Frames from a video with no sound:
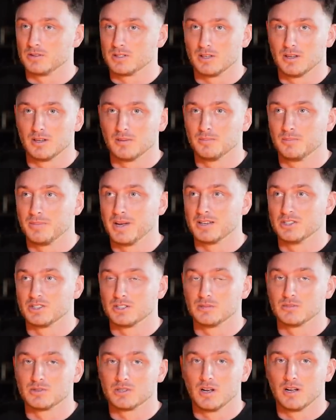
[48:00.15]
to Ben
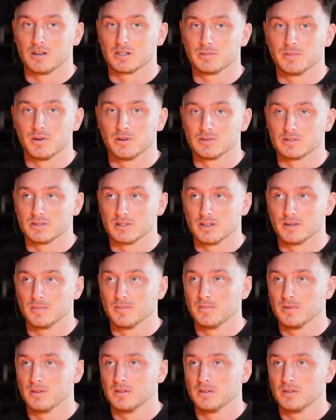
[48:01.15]
Shark, spoke to